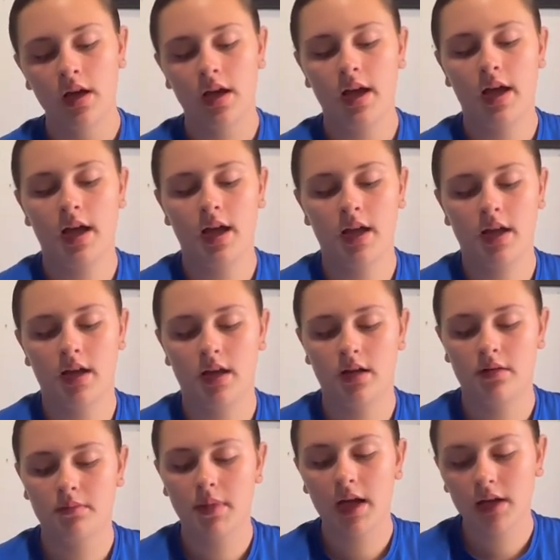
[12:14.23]
And
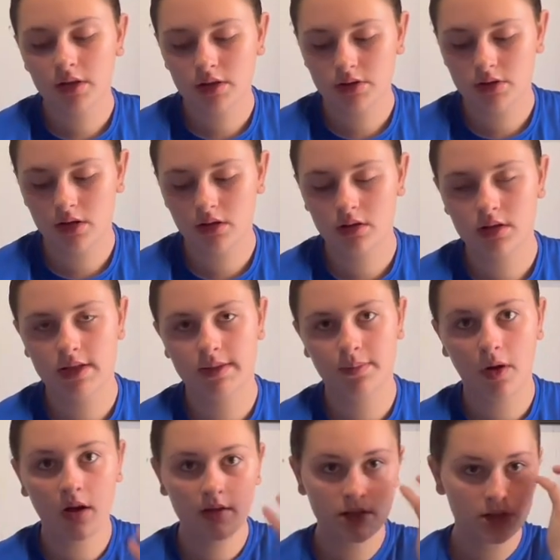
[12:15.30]
make sure the
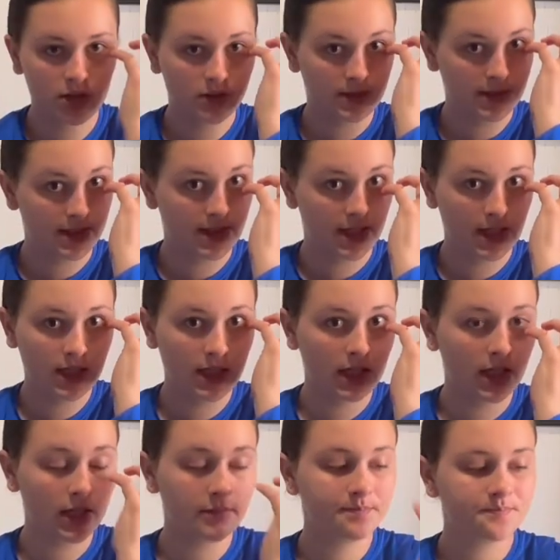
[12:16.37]
spot that you sit it
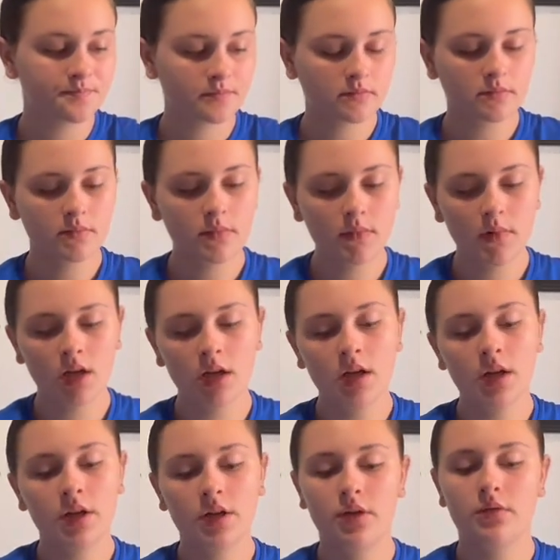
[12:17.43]
in,
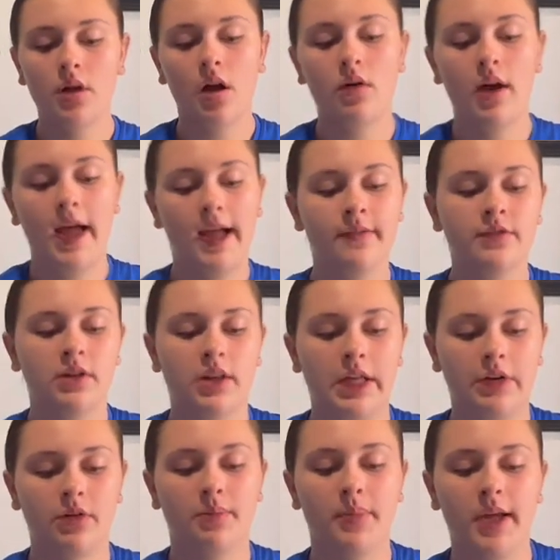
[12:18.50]
you don't have to like
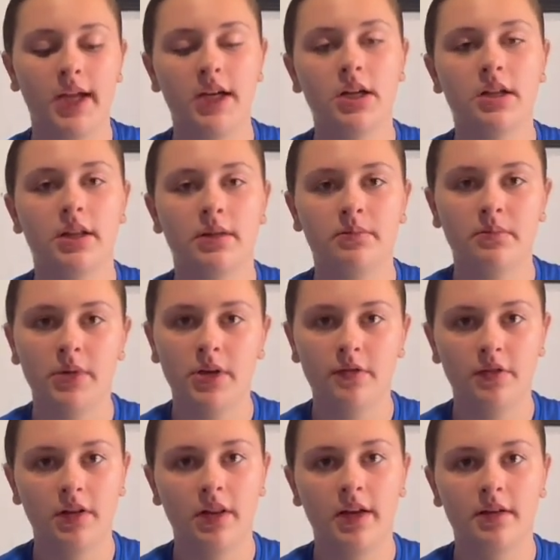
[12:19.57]
repeatedly move
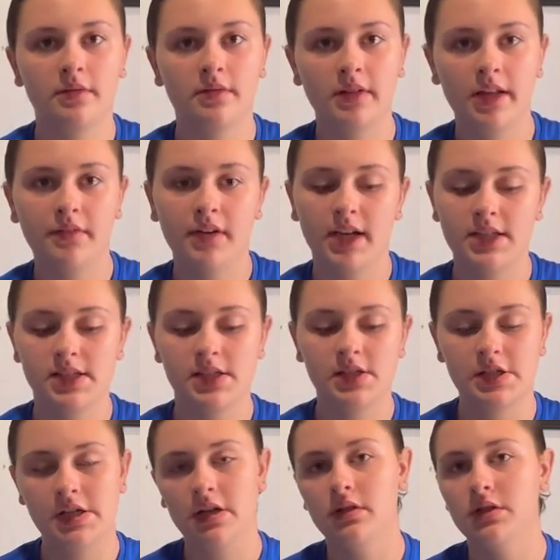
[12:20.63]
it. Like leave it as
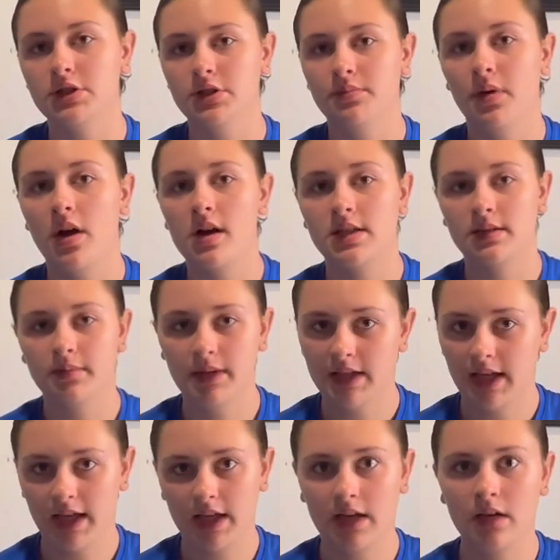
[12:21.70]
still as you possibly
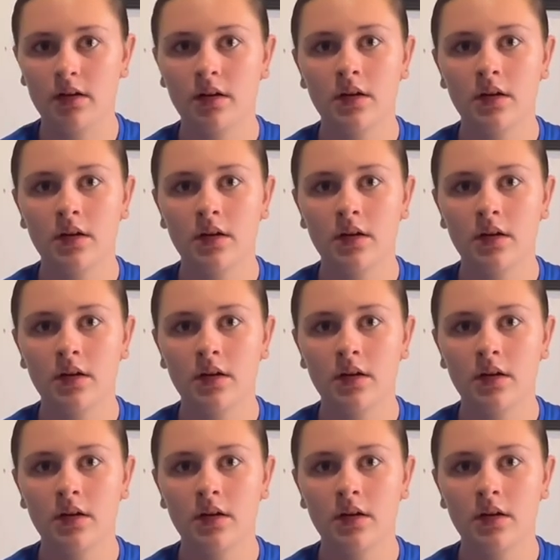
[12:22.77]
can.